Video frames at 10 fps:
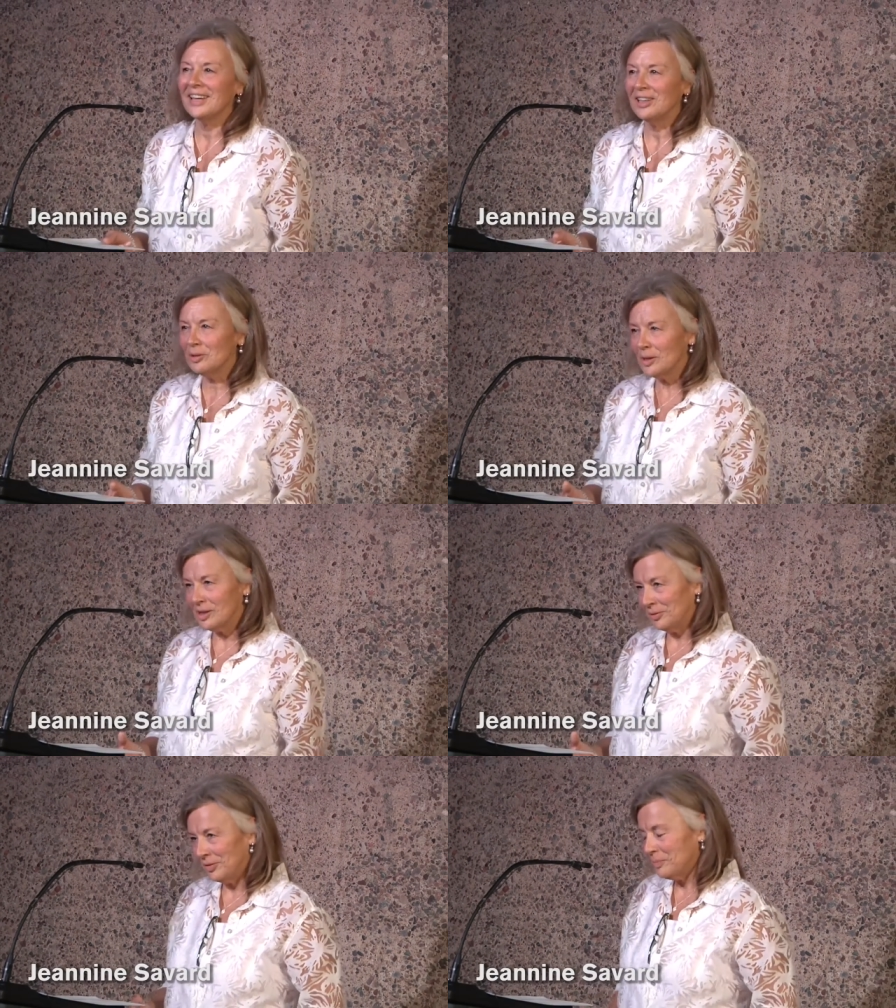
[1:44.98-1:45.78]
thank you
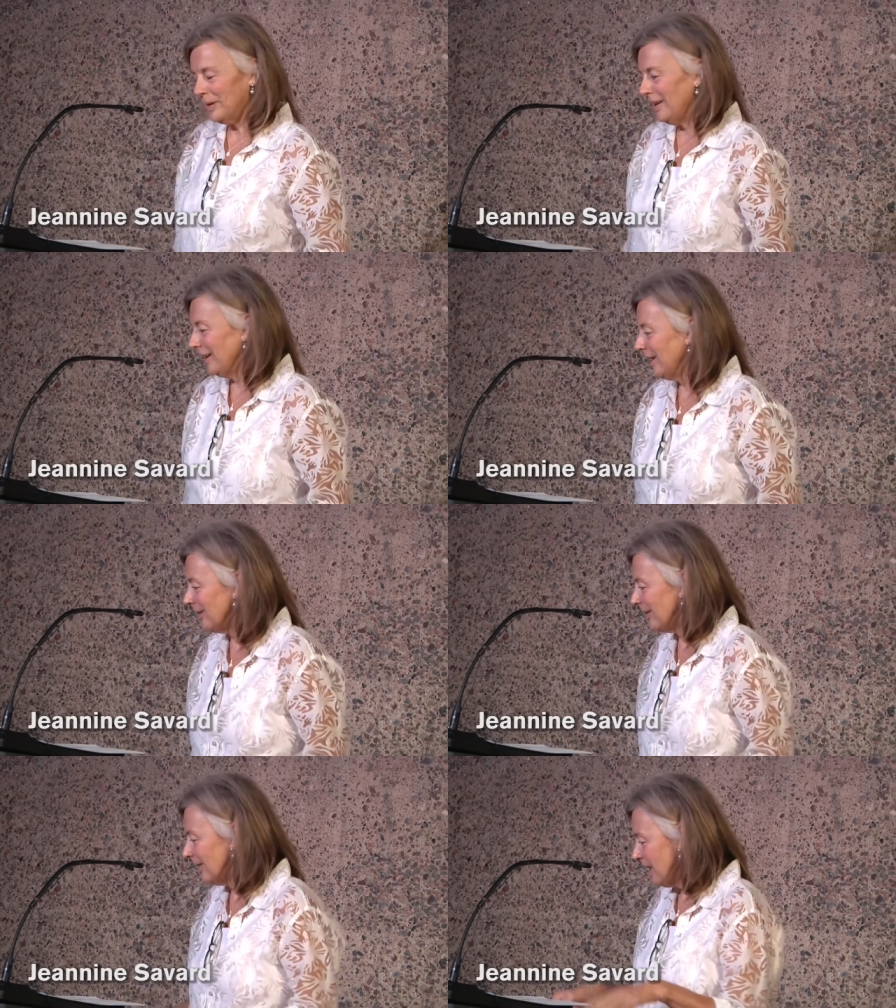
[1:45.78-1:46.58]
all for being
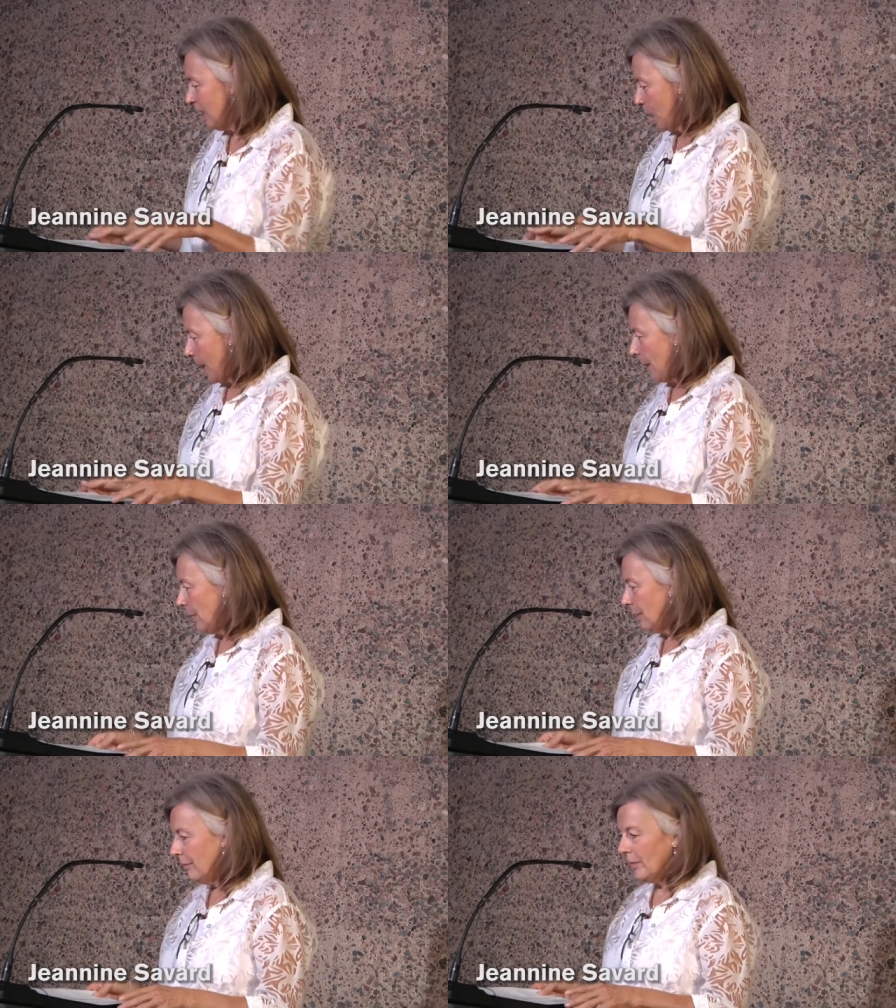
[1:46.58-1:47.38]
here. Of